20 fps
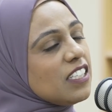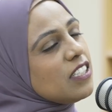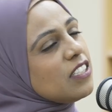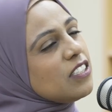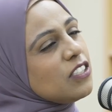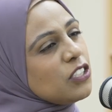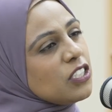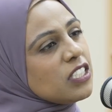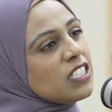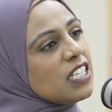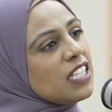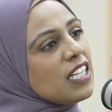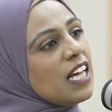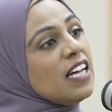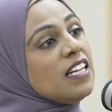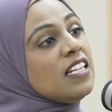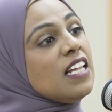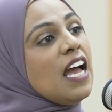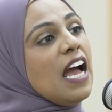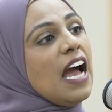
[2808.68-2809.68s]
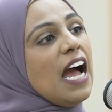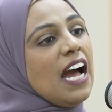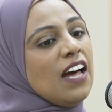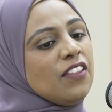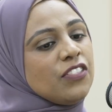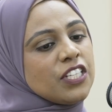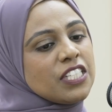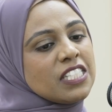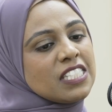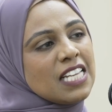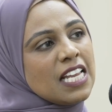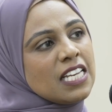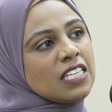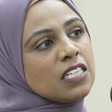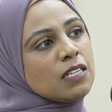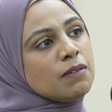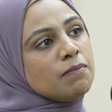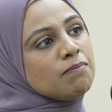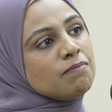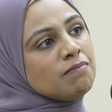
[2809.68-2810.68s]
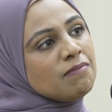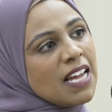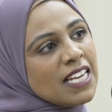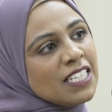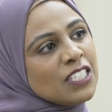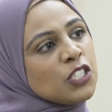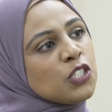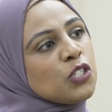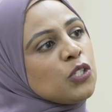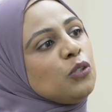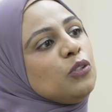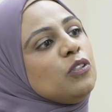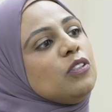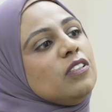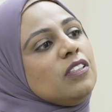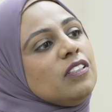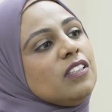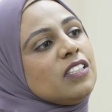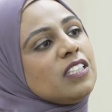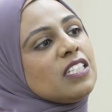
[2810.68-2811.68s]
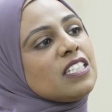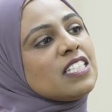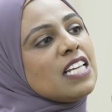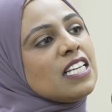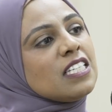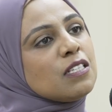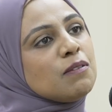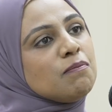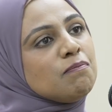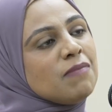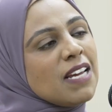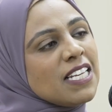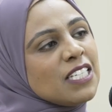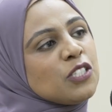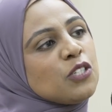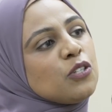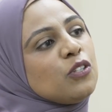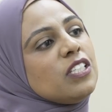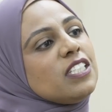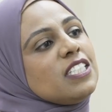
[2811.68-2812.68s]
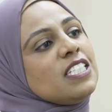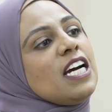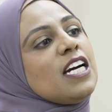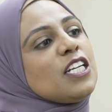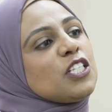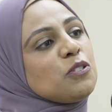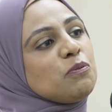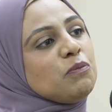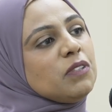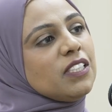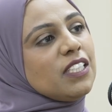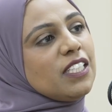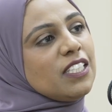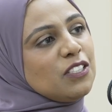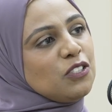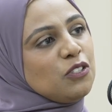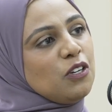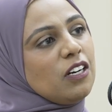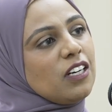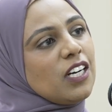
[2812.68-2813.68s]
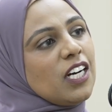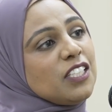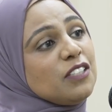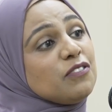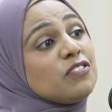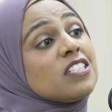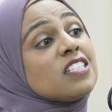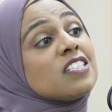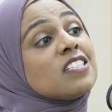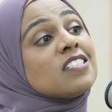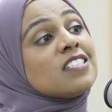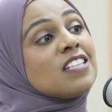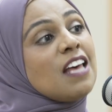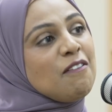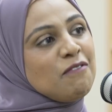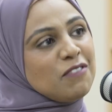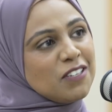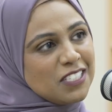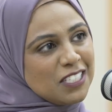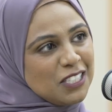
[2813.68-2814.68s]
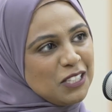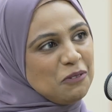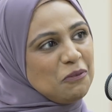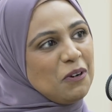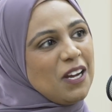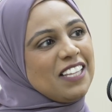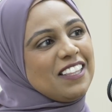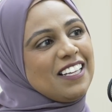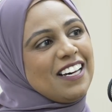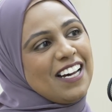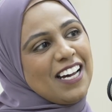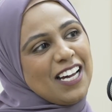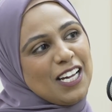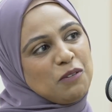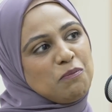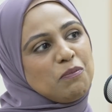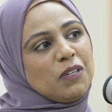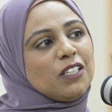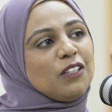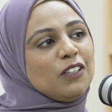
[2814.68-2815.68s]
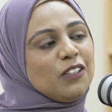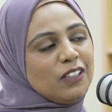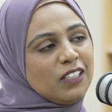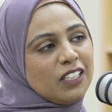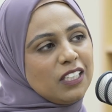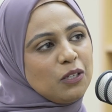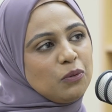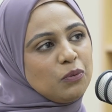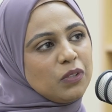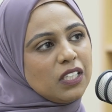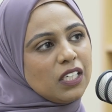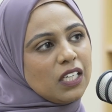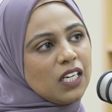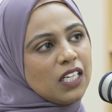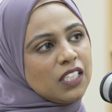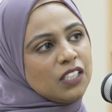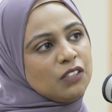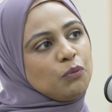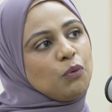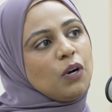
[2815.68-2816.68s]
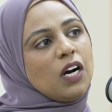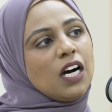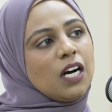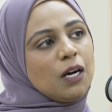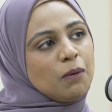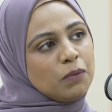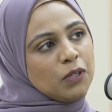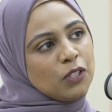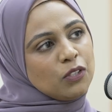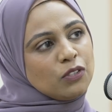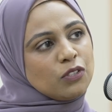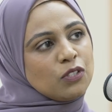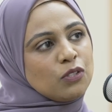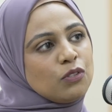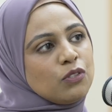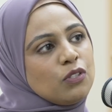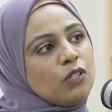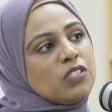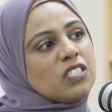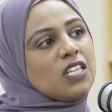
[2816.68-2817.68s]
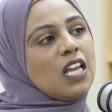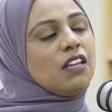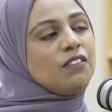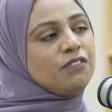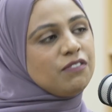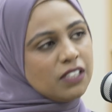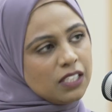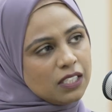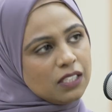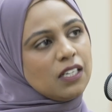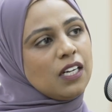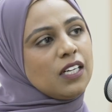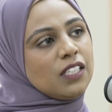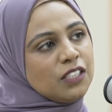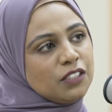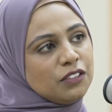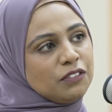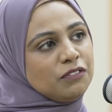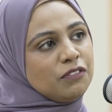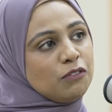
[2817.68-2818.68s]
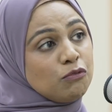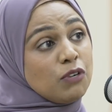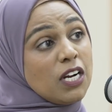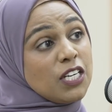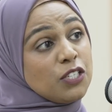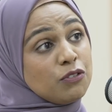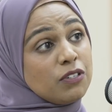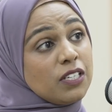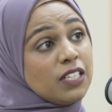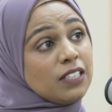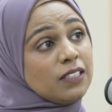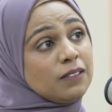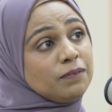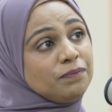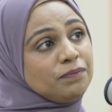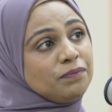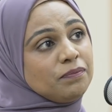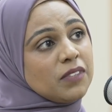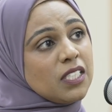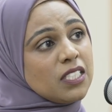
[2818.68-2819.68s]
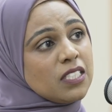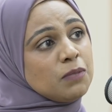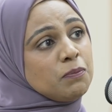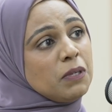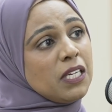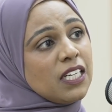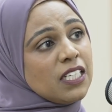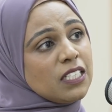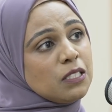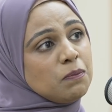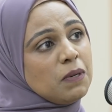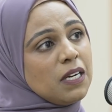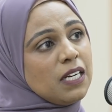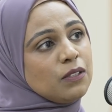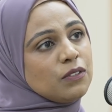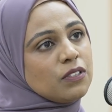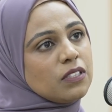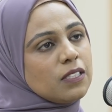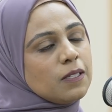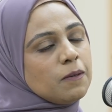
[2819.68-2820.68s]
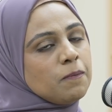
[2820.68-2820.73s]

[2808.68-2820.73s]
Do you see that? And the sentimental attachment is not kind of severed in the way that had been earlier with the kind of Wahhabi or pseudo-Salafi kind of rhetoric that's being espoused.